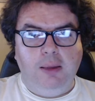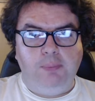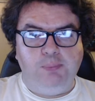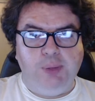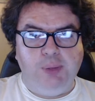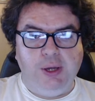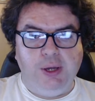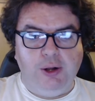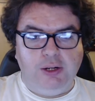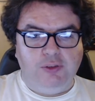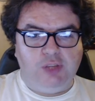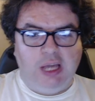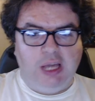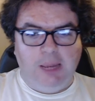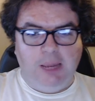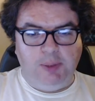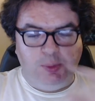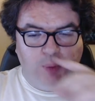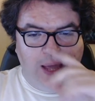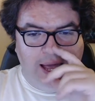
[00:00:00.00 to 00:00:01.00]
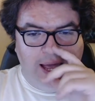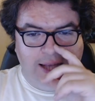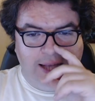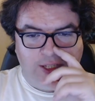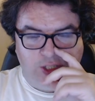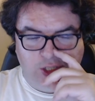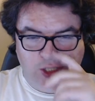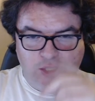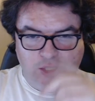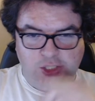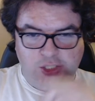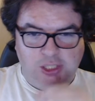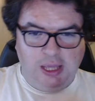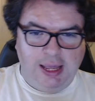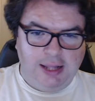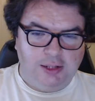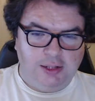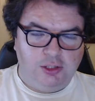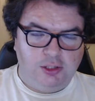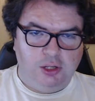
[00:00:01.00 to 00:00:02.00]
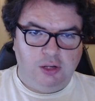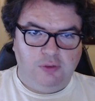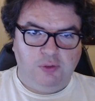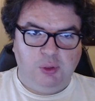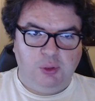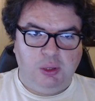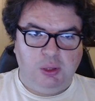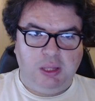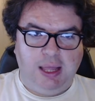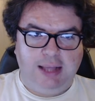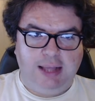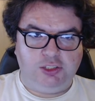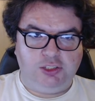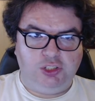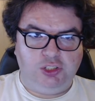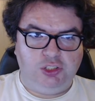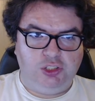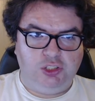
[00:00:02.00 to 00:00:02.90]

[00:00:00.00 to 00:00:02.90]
period of time has passed since the end of the last